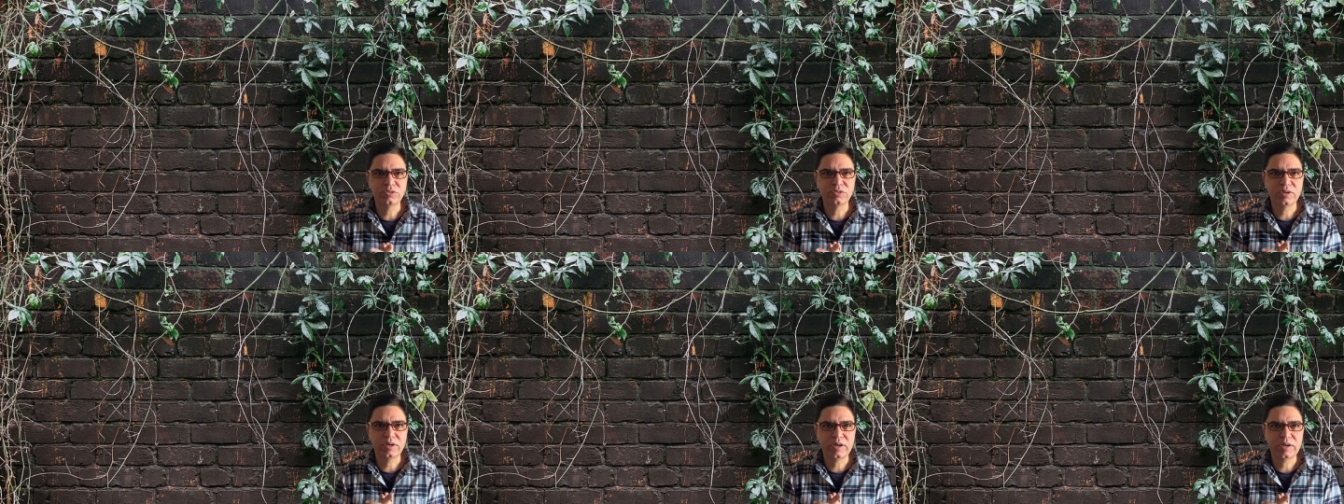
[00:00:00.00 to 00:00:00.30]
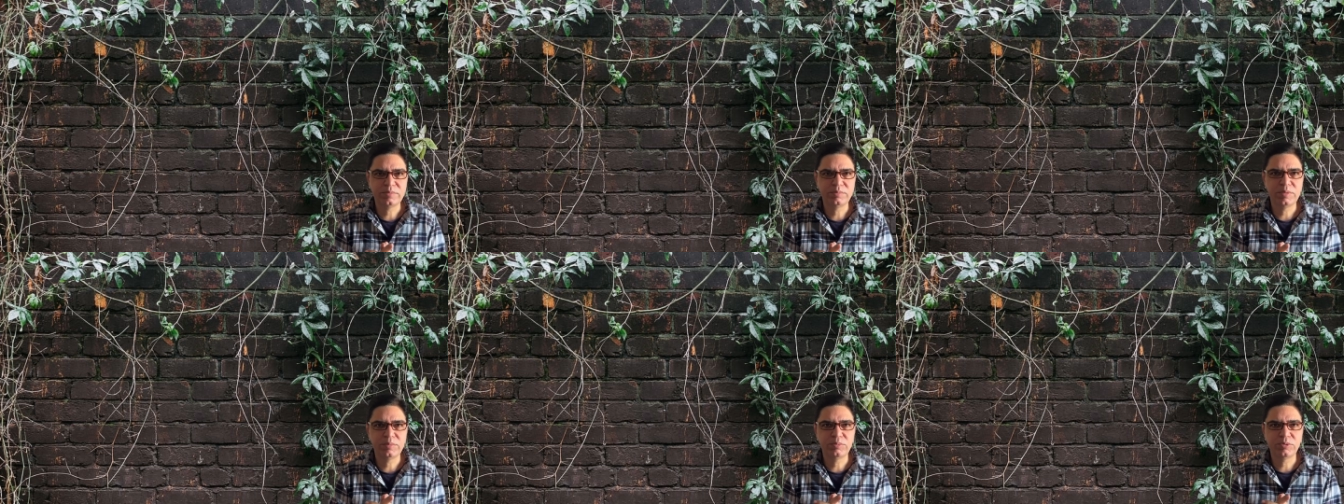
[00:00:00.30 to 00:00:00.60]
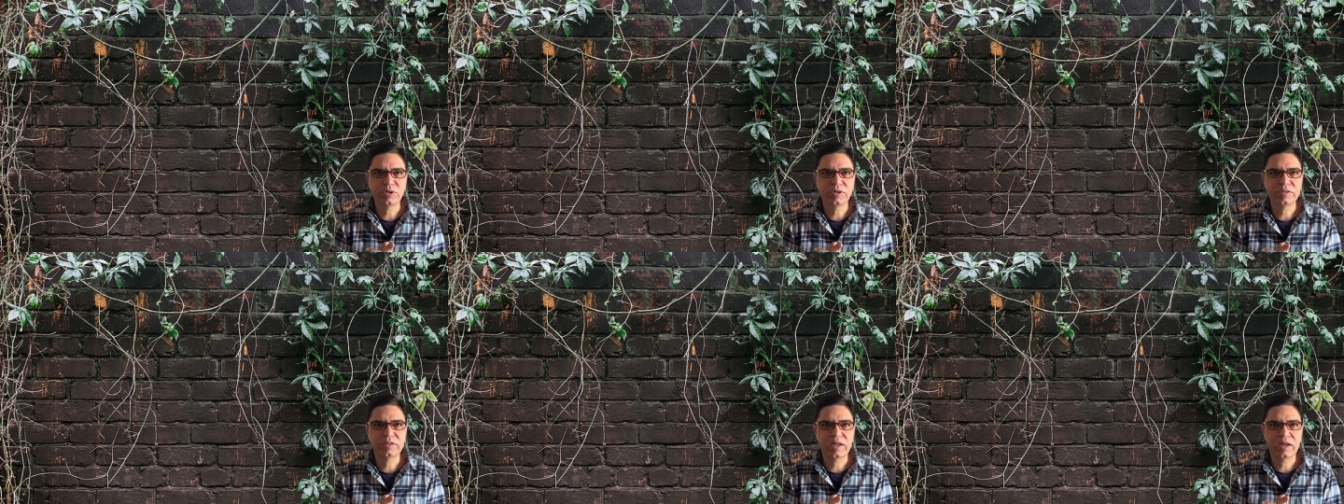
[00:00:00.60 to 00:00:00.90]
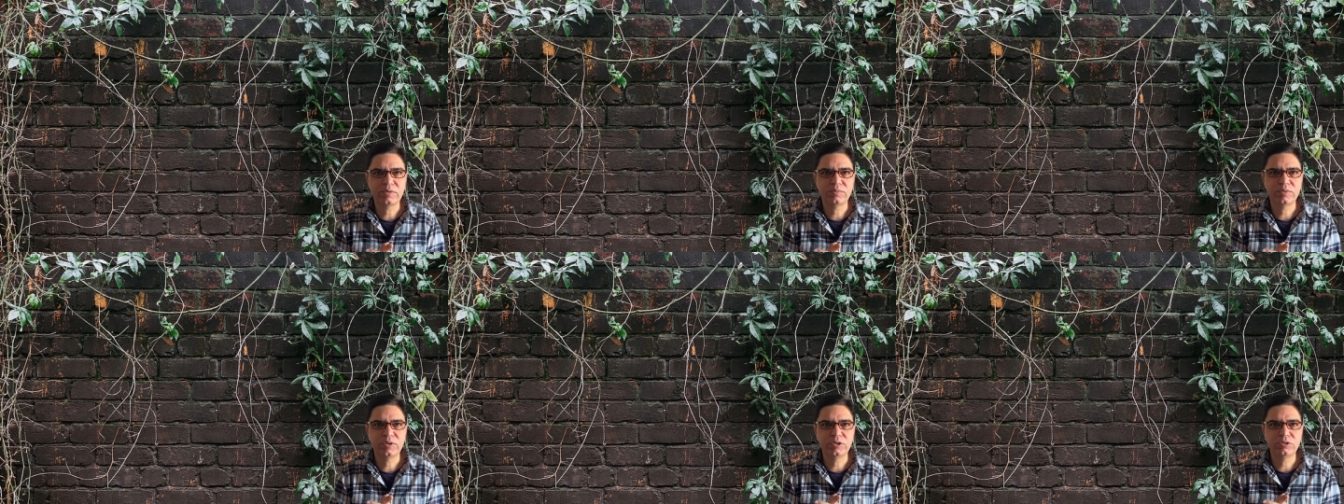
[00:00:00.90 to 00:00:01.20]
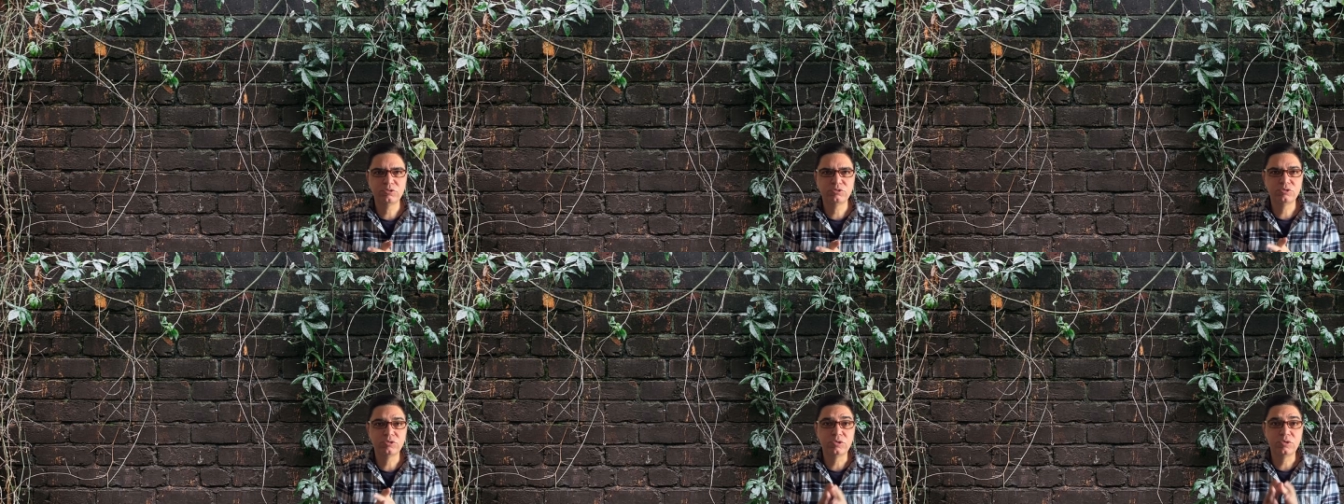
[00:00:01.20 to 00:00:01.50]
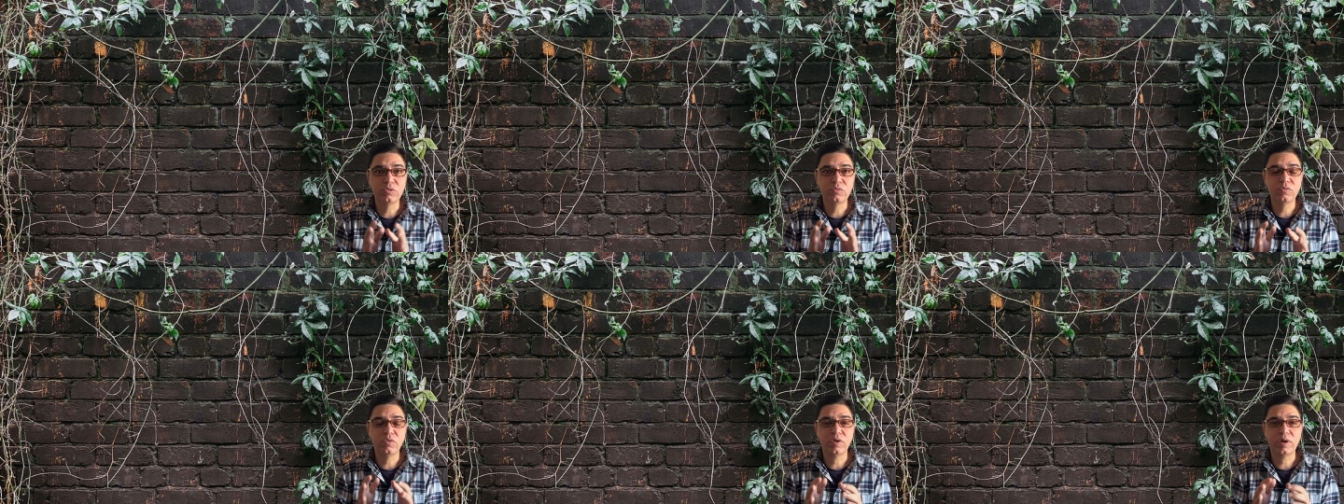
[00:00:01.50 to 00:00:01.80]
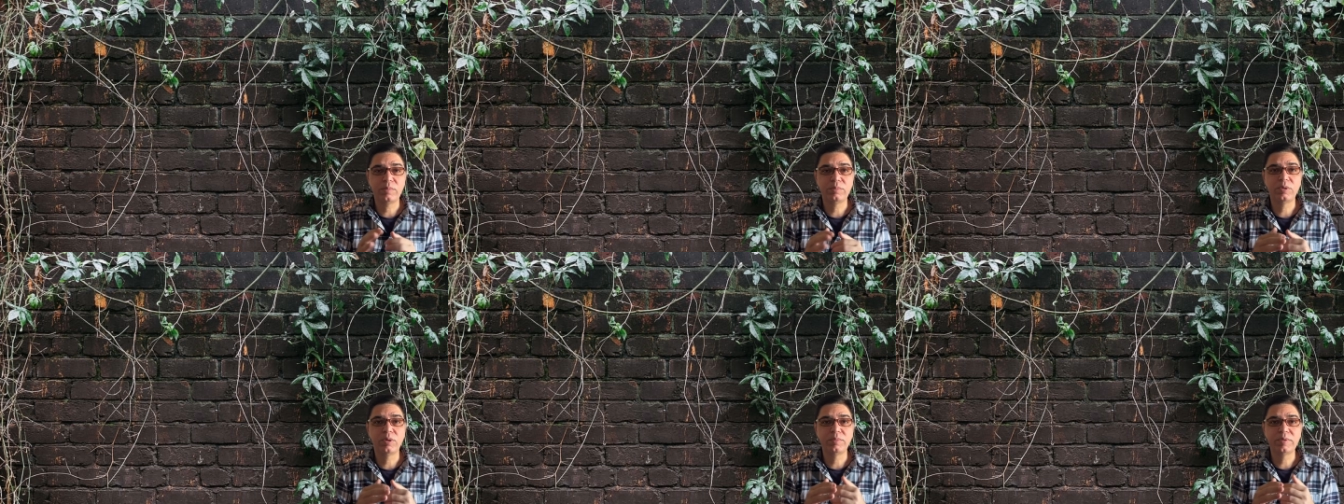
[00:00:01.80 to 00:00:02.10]
let me put it that way, you should look for
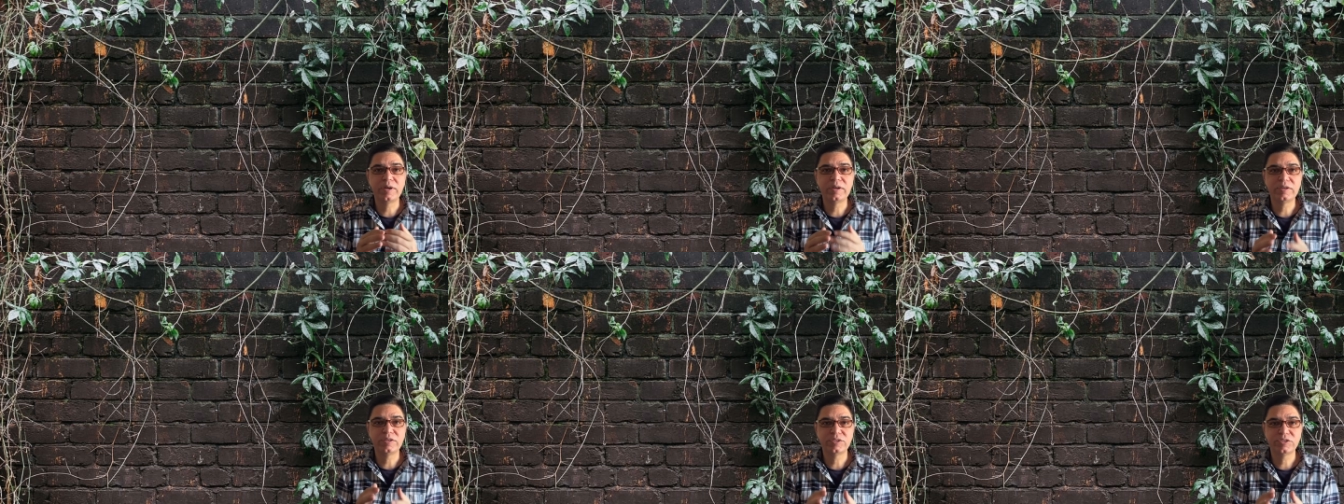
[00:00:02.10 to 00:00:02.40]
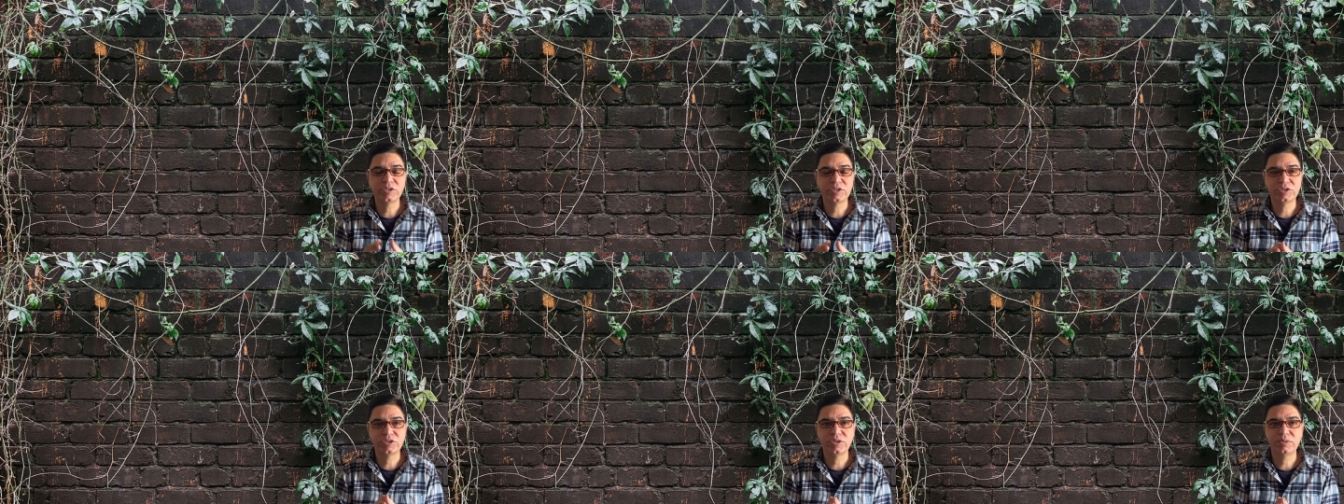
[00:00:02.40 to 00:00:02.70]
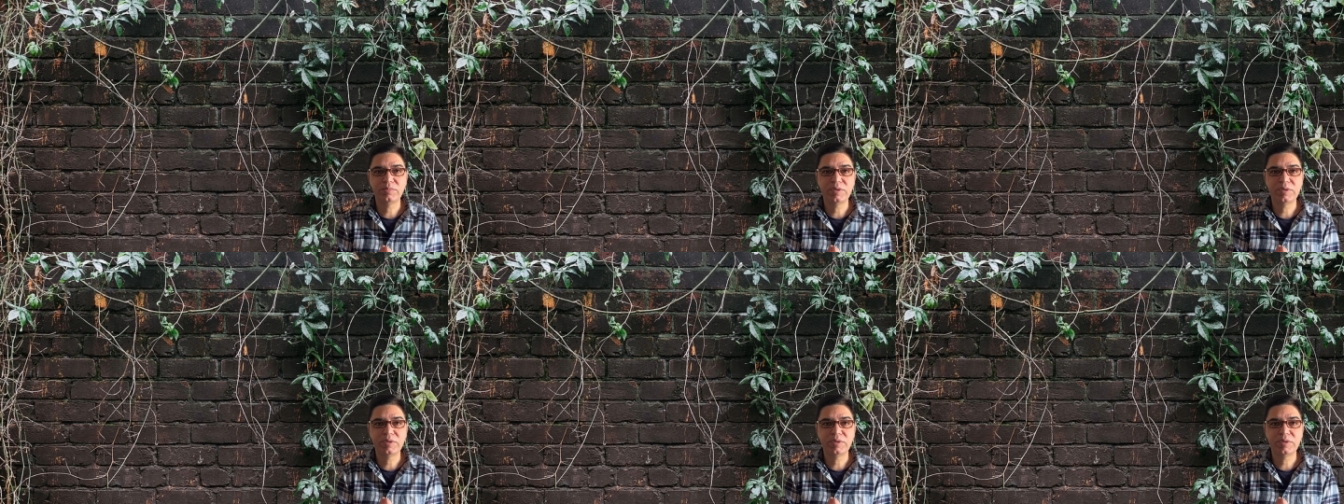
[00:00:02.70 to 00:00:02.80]
abdominal distension.